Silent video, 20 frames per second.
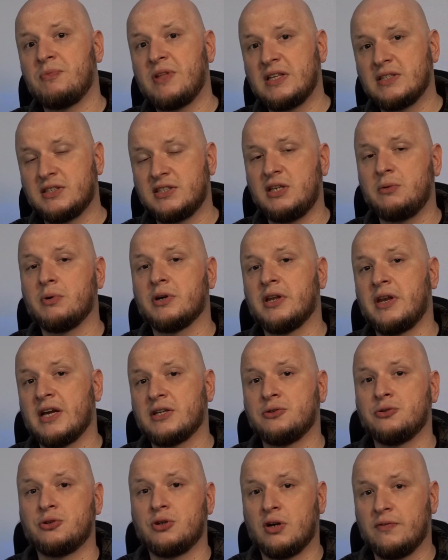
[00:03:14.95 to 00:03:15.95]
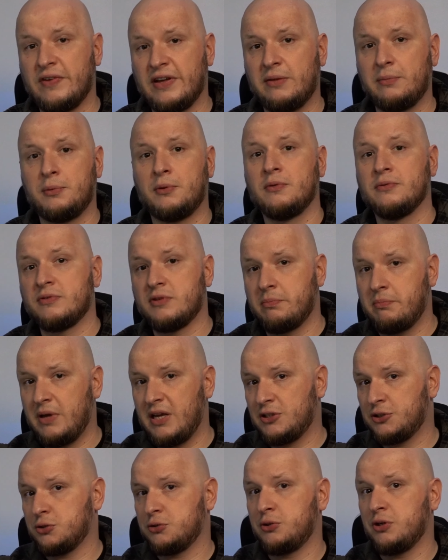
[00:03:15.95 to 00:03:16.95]
and see what connections are available to make
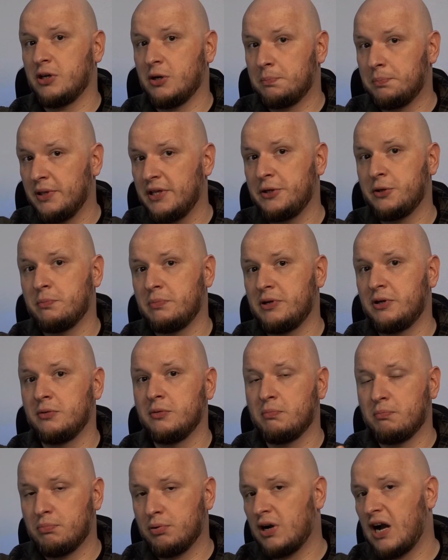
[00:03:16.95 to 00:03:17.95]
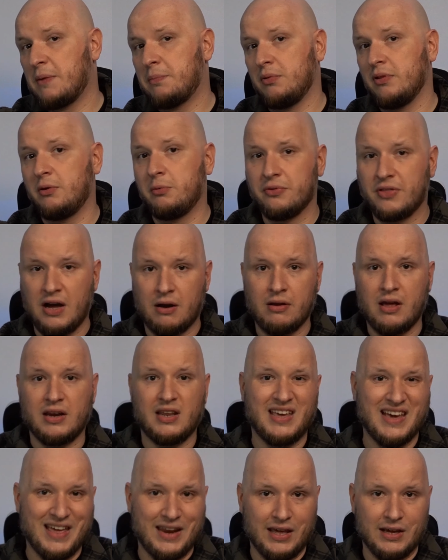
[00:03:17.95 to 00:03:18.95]
sure you can complete your build properly without any
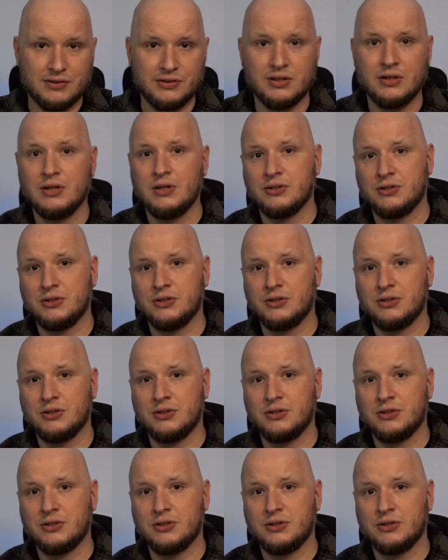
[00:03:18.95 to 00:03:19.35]
headaches.